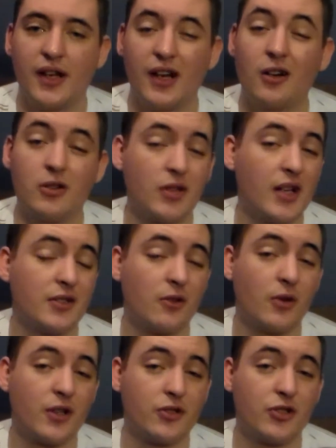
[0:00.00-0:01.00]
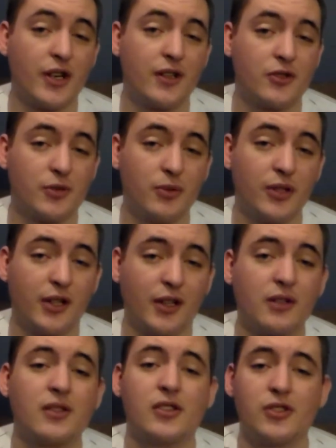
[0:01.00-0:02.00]
It also has a quick change
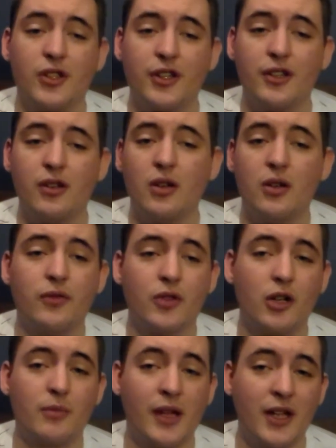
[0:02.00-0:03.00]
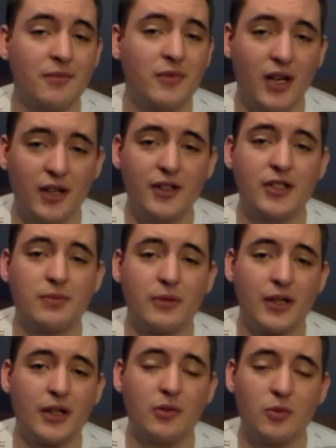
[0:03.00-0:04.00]
spring, so you can go from an M90
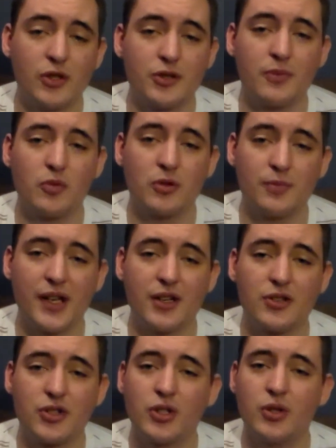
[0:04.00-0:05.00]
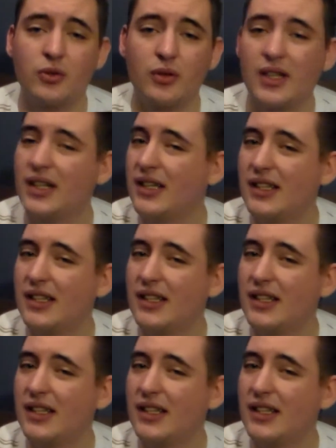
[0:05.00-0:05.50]
spring, which will make it shoot